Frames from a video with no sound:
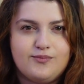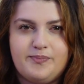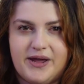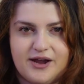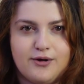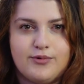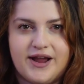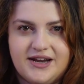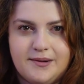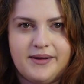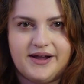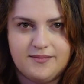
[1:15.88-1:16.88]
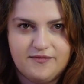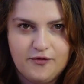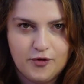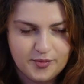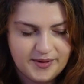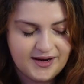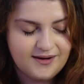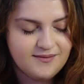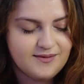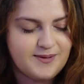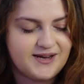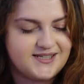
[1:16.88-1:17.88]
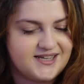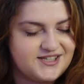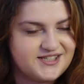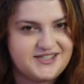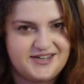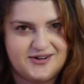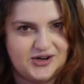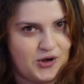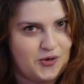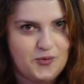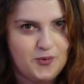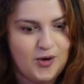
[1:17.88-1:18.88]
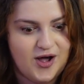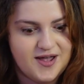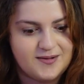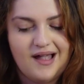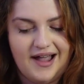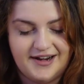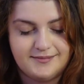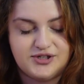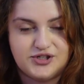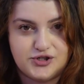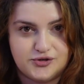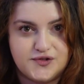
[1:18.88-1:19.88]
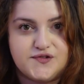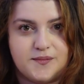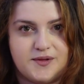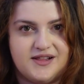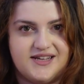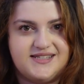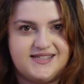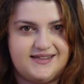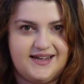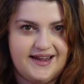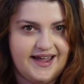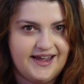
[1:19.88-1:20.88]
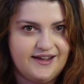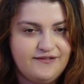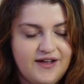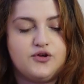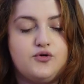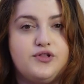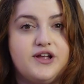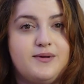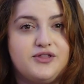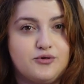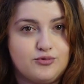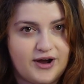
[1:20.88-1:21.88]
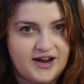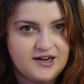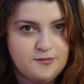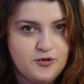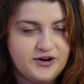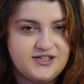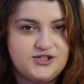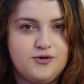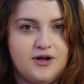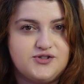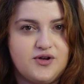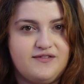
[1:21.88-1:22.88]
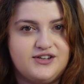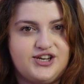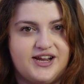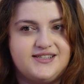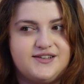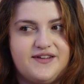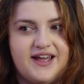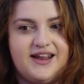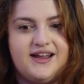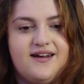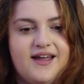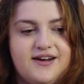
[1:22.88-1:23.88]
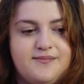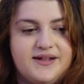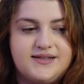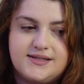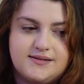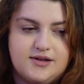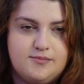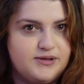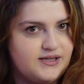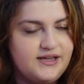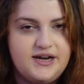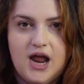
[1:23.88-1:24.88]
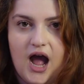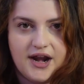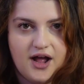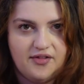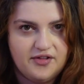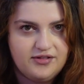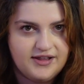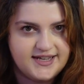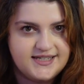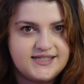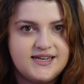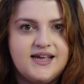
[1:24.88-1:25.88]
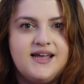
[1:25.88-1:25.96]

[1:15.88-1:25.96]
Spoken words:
pick a random item for me because I just didn't know what item to choose from the list that they gave. The cool thing about the random one is you also have a chance of getting an item that's completely not on the list,